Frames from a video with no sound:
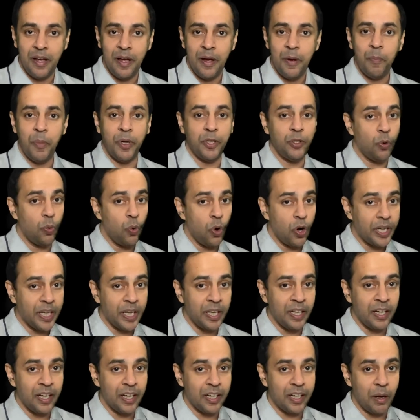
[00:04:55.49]
But you are working
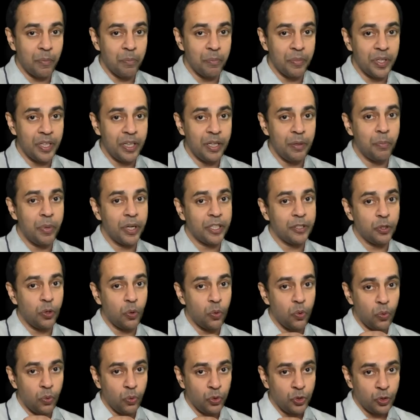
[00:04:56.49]
in a company, but you,